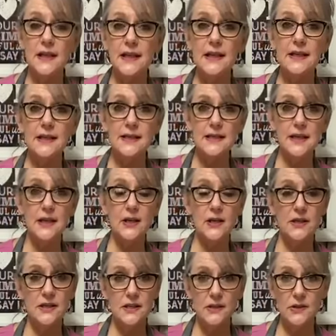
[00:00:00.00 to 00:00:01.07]
heat set. You
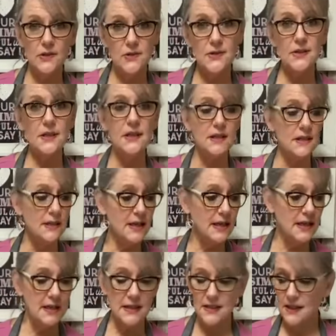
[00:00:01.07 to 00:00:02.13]
can still use the inks and
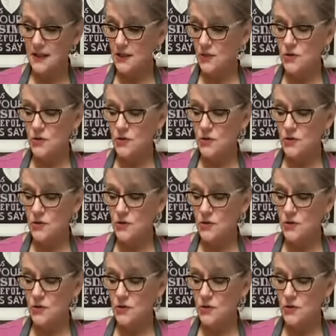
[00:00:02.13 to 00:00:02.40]
heat set.